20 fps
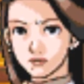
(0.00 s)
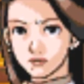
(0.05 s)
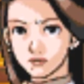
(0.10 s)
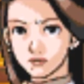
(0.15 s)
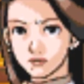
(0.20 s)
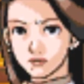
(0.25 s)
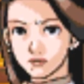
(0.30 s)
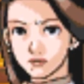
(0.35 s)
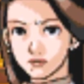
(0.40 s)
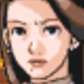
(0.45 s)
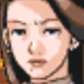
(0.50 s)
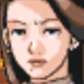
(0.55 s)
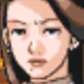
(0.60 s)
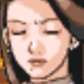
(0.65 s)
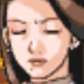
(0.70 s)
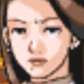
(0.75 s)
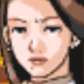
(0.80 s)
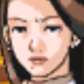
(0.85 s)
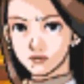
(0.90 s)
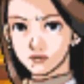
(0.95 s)
Maybe I
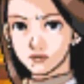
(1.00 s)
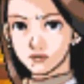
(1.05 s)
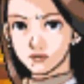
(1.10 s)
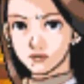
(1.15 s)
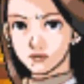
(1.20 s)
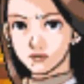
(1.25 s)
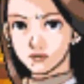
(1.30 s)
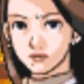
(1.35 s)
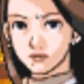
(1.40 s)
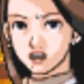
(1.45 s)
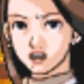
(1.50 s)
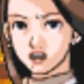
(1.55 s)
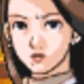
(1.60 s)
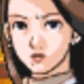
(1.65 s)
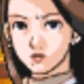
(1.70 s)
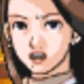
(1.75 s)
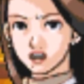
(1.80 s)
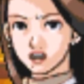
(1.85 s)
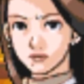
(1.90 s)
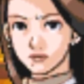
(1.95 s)
can prove it.
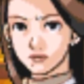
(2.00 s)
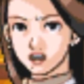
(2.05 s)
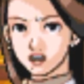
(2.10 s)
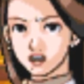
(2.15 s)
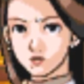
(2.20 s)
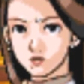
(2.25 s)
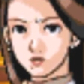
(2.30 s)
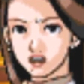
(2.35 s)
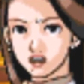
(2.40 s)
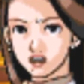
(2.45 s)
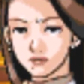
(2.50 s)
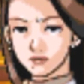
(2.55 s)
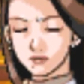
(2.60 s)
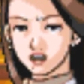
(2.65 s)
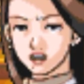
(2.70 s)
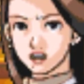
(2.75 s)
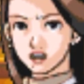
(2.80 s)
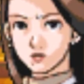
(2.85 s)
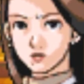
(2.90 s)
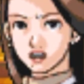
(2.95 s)
You
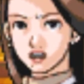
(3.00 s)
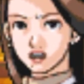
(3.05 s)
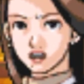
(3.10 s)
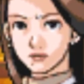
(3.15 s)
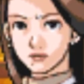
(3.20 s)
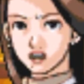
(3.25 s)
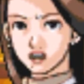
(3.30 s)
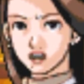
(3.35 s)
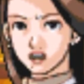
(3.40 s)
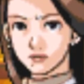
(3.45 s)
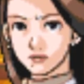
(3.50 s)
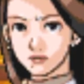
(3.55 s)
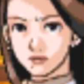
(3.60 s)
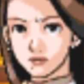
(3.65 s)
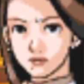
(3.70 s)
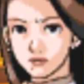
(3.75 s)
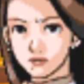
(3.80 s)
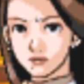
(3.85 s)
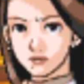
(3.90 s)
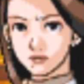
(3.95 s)
must have evidence somewhere
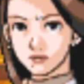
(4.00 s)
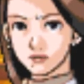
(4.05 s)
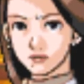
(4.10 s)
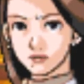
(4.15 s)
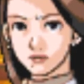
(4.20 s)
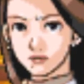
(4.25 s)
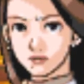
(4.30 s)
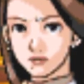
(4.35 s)
that can prove it,